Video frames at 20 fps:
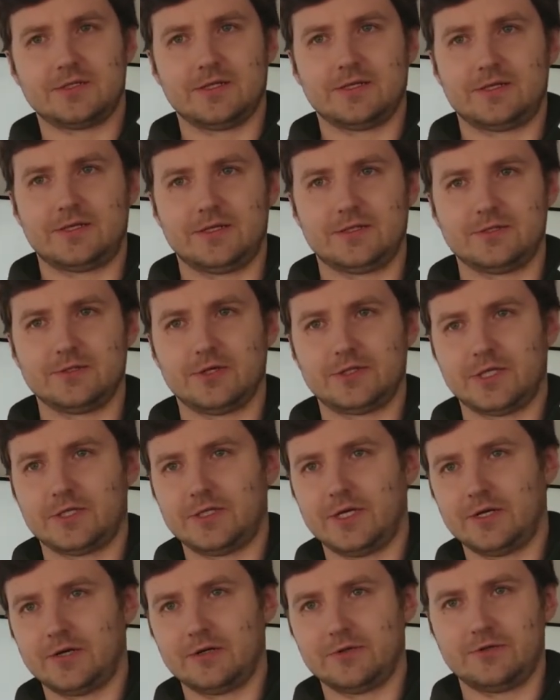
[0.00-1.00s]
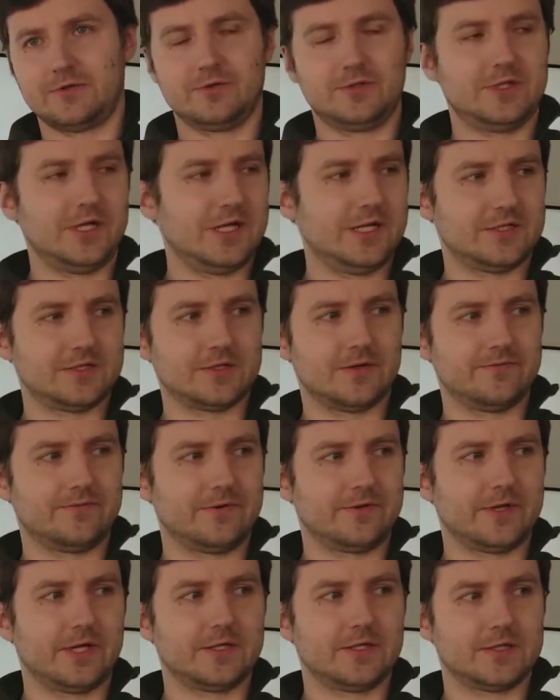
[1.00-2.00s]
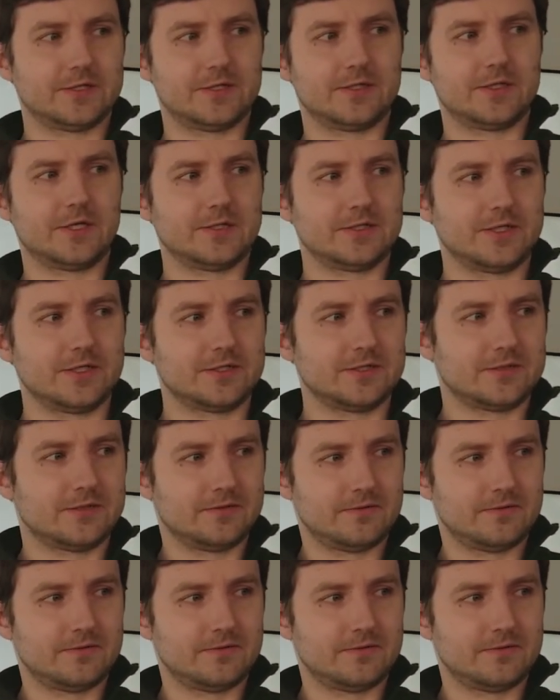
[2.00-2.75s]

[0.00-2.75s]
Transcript: Like, it's not an error to delete something that doesn't exist.